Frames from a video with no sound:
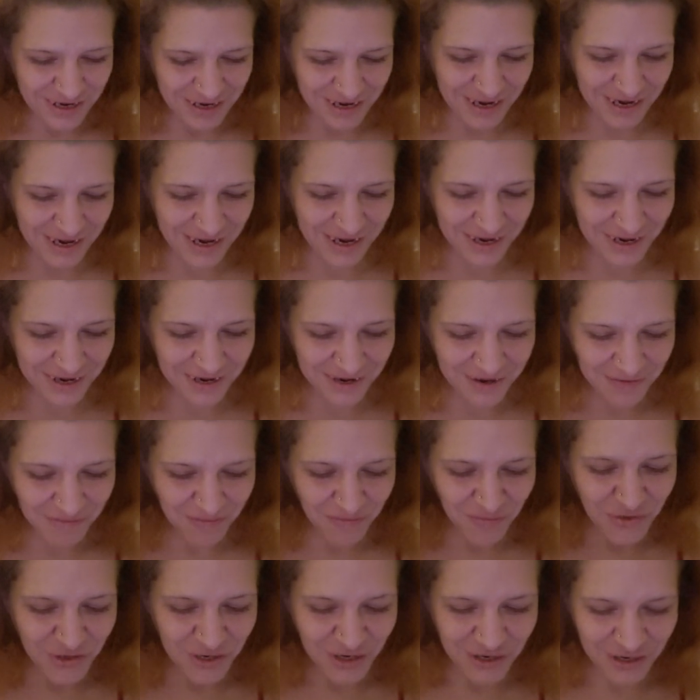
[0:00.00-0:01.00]
I'm
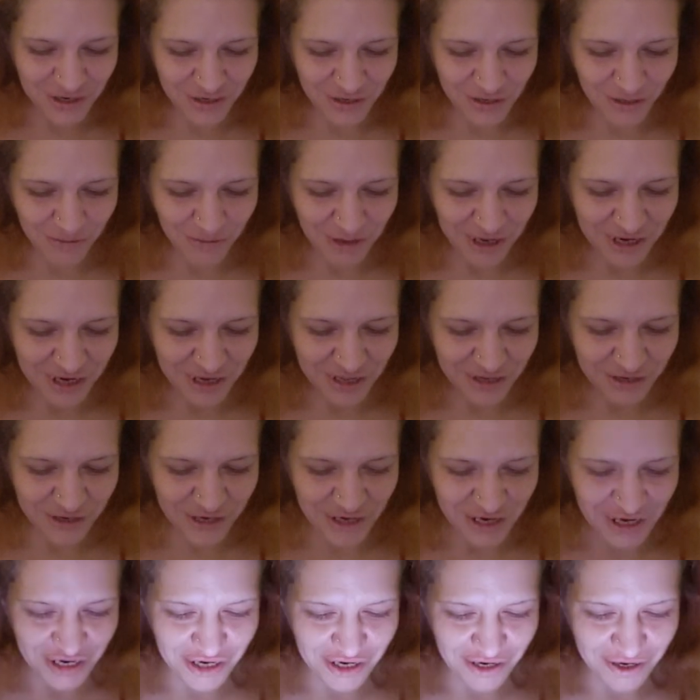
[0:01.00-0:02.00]
going to go to my
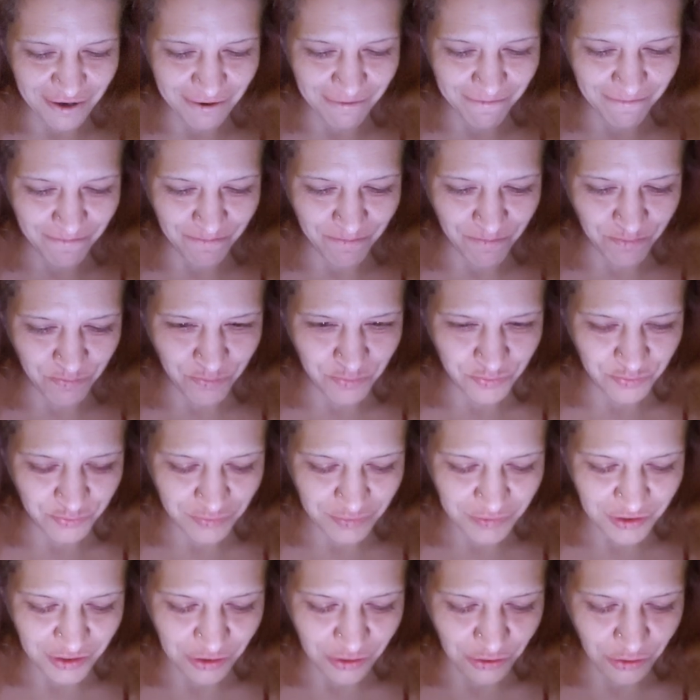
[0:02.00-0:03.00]
gallery here.
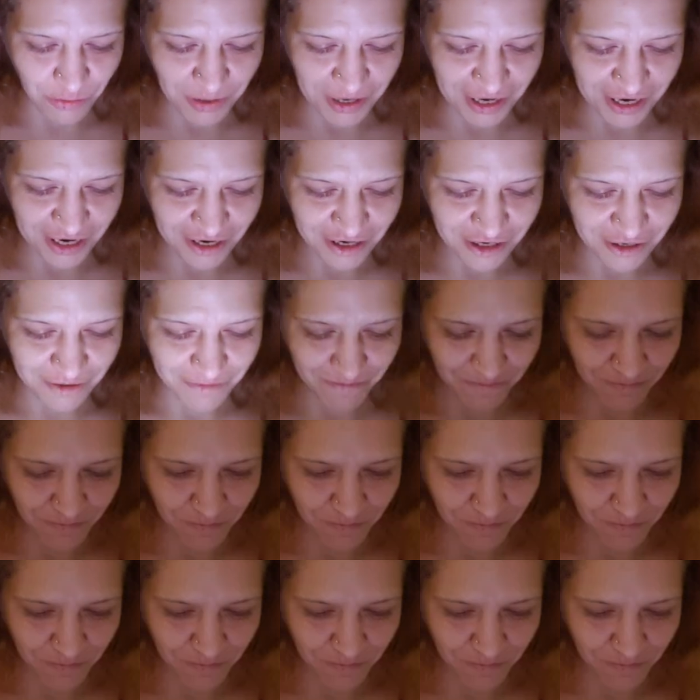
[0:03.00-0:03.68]
Go back.